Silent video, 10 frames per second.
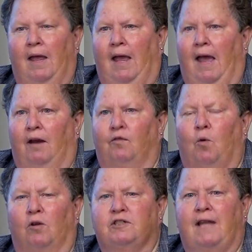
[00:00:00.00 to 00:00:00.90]
And of
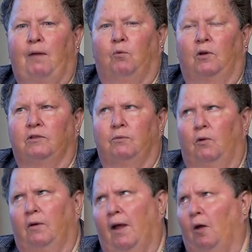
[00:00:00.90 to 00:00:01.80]
course, that
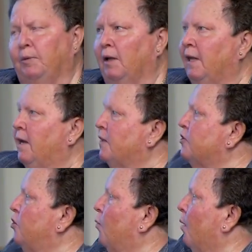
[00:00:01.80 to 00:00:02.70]
will help to lead us
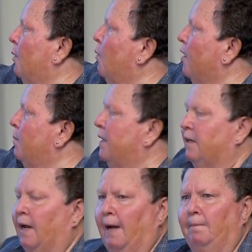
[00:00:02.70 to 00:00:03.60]
to where we want to be
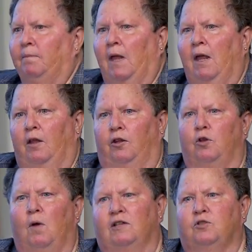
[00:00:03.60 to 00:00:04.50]
today, the
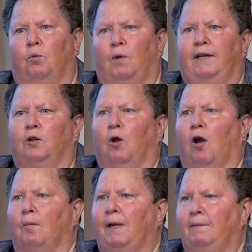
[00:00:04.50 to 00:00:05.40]
U.S. Regular
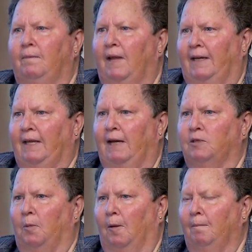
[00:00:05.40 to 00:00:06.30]
Army at
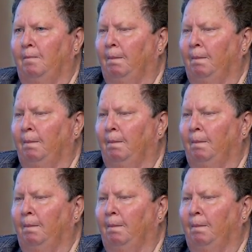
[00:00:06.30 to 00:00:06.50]
Gettysburg.